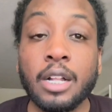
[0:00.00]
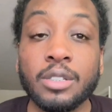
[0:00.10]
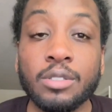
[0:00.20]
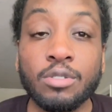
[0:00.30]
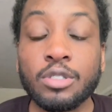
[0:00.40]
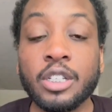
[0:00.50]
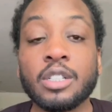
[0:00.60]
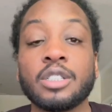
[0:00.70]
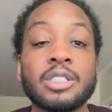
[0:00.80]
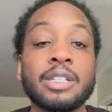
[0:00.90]
what I'm saying?
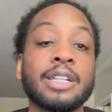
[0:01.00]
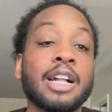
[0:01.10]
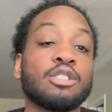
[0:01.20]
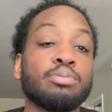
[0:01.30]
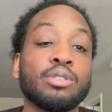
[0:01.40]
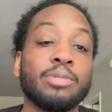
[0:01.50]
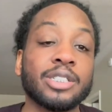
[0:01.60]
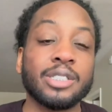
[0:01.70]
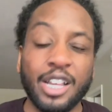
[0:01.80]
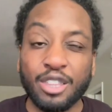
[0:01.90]
Because $10 pretty much
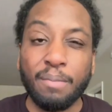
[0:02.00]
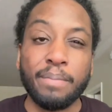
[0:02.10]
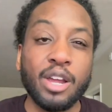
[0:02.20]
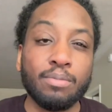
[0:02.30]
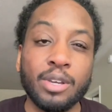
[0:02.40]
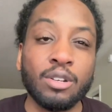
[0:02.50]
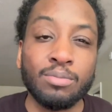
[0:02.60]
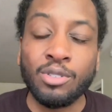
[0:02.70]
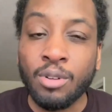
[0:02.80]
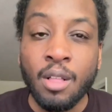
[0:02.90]
is like the bare
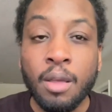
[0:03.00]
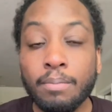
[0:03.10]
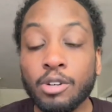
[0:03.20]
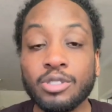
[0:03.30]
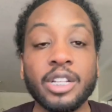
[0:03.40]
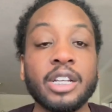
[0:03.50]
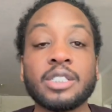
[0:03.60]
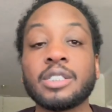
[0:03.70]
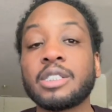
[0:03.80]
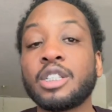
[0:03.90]
minimum most
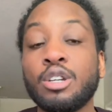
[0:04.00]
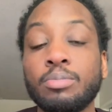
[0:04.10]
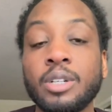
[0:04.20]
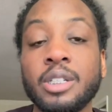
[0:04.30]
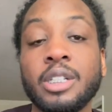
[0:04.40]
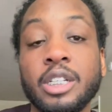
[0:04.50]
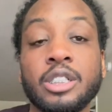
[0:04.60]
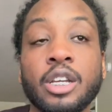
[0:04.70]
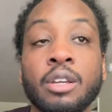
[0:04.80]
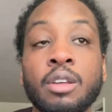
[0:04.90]
dancers tip a
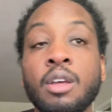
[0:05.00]
DJ.